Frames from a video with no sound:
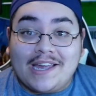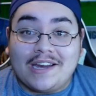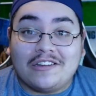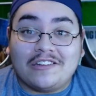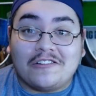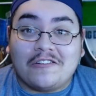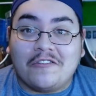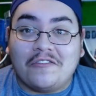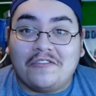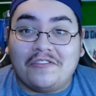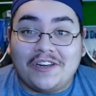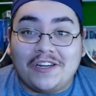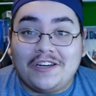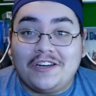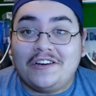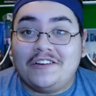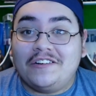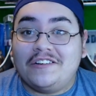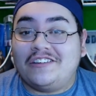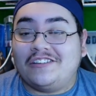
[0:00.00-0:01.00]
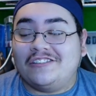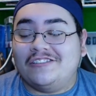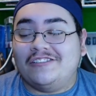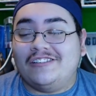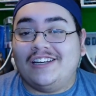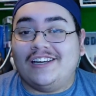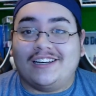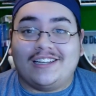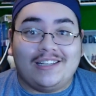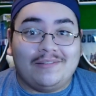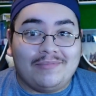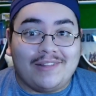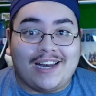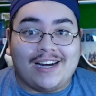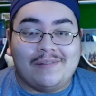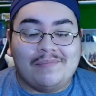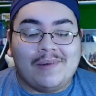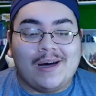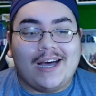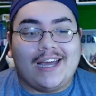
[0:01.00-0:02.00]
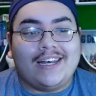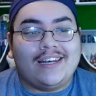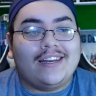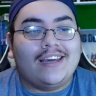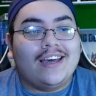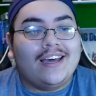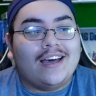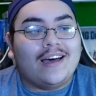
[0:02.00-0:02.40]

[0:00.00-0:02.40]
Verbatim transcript: answered over here. So yeah, keep that in mind.